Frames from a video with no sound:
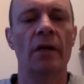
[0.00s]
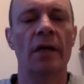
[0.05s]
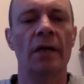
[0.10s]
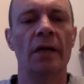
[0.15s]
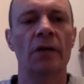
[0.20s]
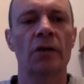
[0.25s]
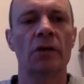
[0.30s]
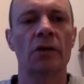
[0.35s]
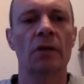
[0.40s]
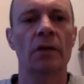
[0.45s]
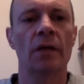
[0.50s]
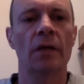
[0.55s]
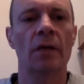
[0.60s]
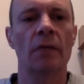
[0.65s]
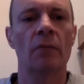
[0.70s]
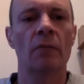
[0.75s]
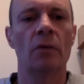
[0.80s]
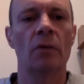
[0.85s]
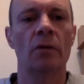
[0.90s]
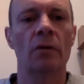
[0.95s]
actually
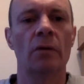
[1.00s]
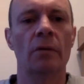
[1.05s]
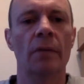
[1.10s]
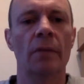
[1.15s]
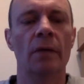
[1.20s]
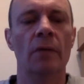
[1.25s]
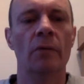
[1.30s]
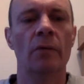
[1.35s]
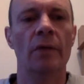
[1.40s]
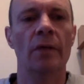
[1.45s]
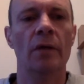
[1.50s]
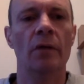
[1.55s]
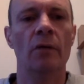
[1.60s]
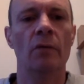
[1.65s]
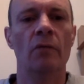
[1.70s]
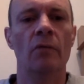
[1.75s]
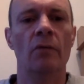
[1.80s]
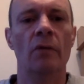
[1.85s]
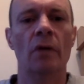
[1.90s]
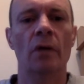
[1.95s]
that bothered about whether
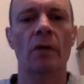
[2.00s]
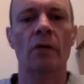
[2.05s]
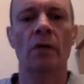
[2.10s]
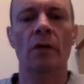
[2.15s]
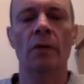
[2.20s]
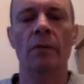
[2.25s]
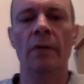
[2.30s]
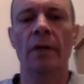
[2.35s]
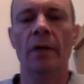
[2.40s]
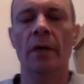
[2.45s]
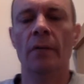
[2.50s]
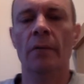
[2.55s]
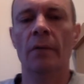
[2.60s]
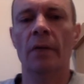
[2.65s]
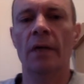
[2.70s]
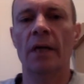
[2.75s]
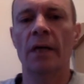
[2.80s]
you are opening up